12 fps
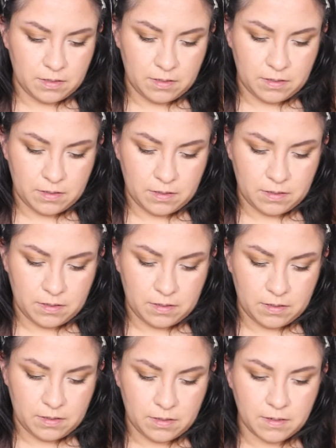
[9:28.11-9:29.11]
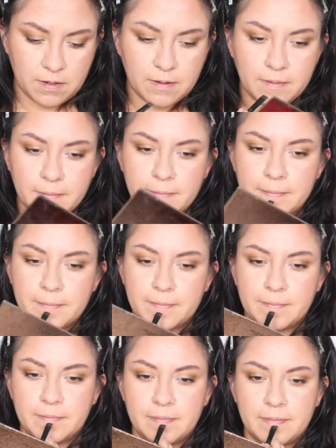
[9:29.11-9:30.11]

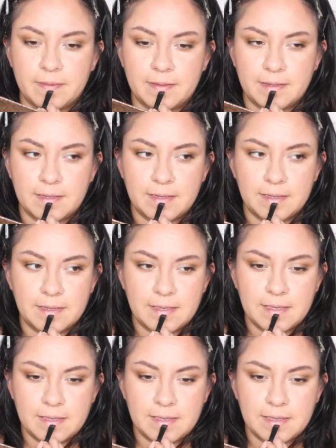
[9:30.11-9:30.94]
No one is speaking in this clip.